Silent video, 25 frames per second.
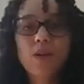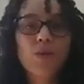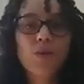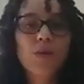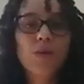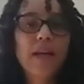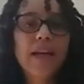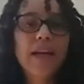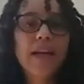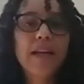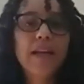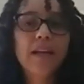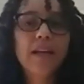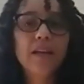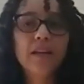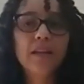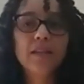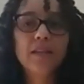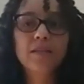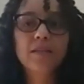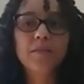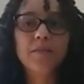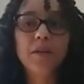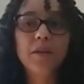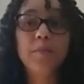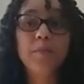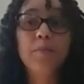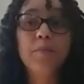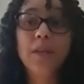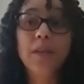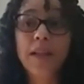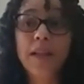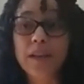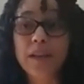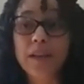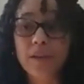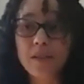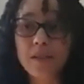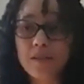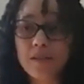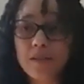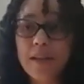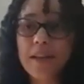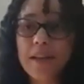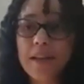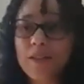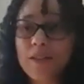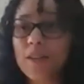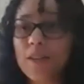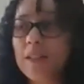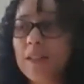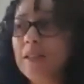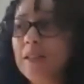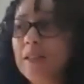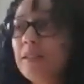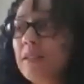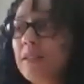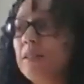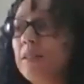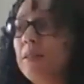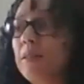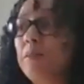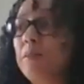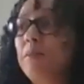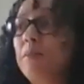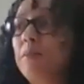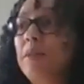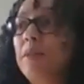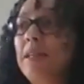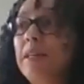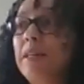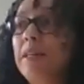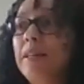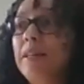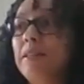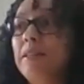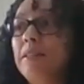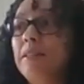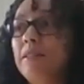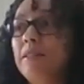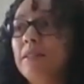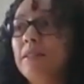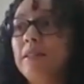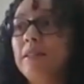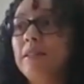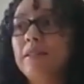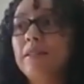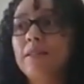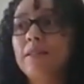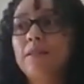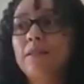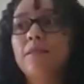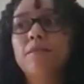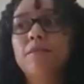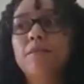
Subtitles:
Creating a planner, actually, and it's